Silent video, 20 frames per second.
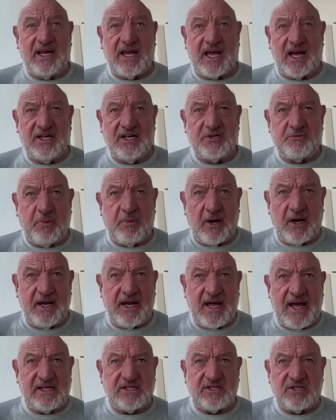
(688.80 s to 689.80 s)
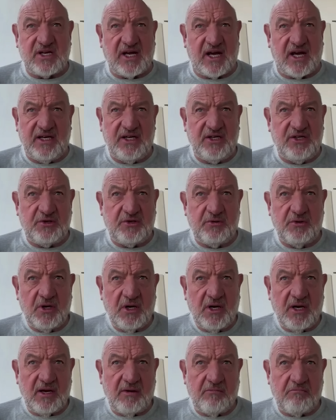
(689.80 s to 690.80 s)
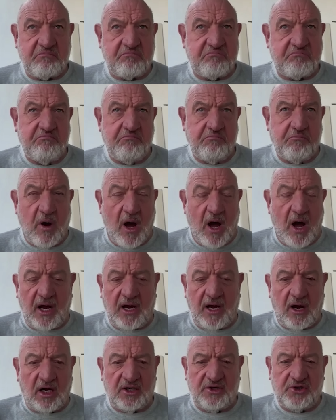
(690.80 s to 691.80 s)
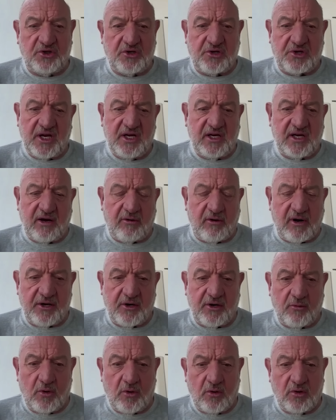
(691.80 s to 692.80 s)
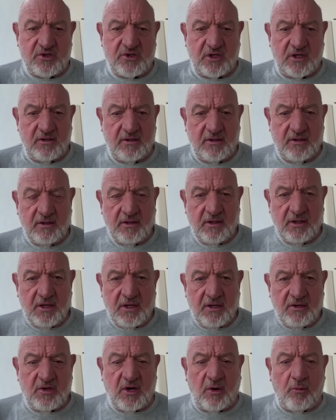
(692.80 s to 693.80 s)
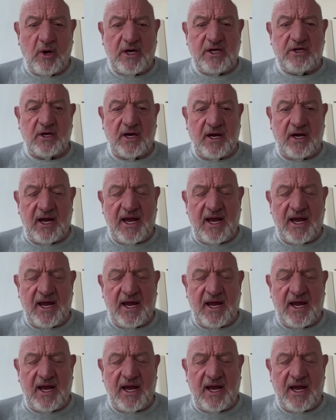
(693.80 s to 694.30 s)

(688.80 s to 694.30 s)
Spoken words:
case, by that stage, I should think they're underwater. Which